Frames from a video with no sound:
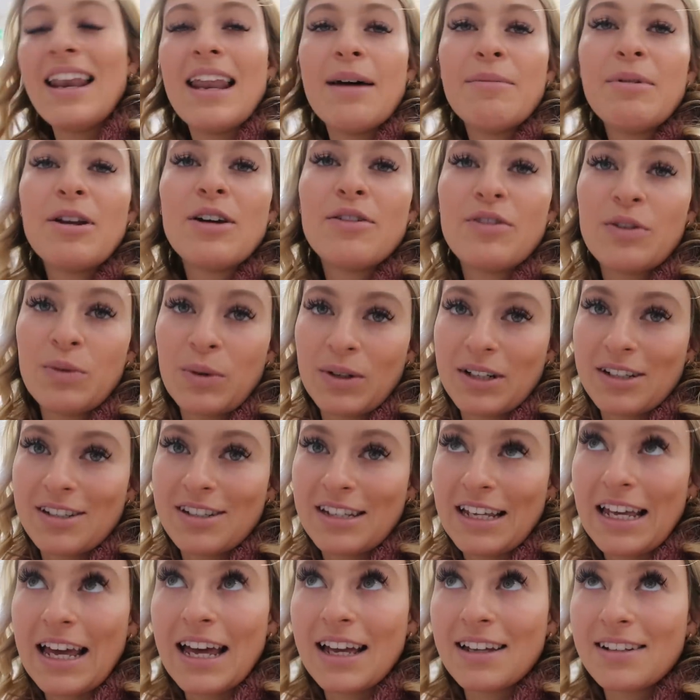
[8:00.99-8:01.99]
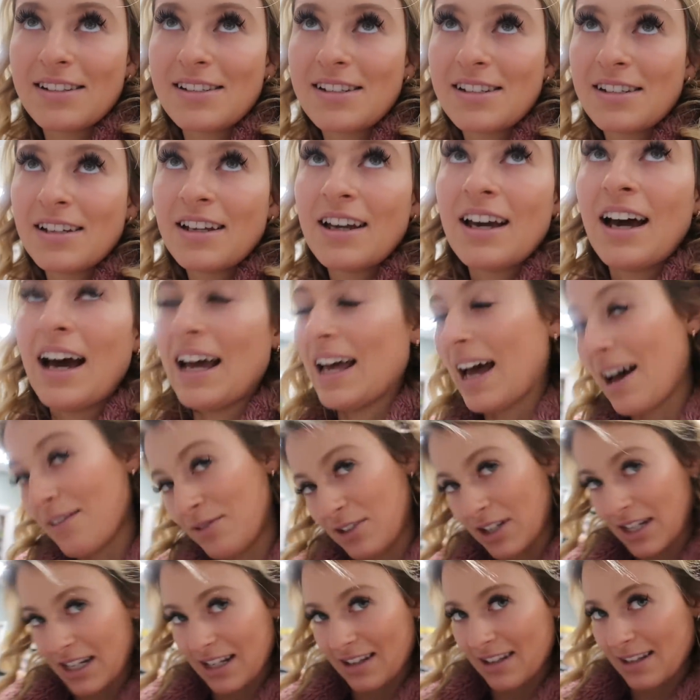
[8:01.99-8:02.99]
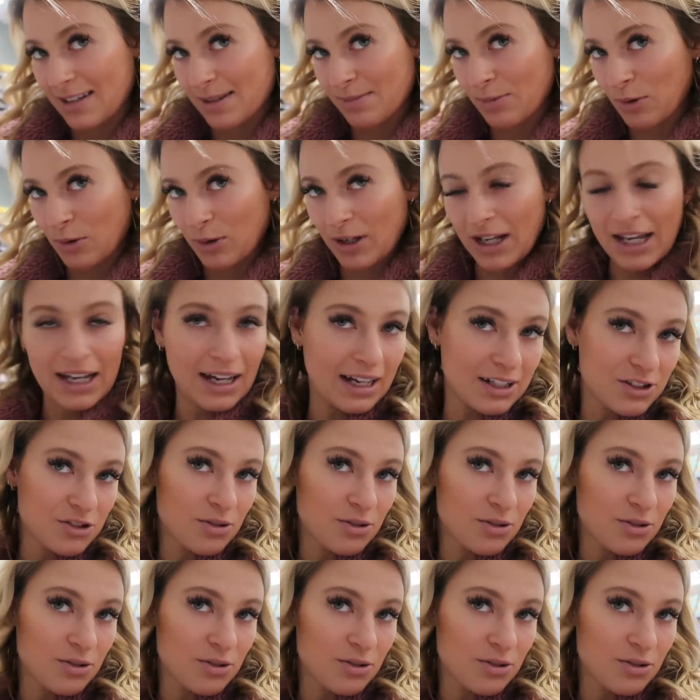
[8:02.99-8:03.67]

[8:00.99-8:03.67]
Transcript: Let me know if you want to see it. I have done it this morning.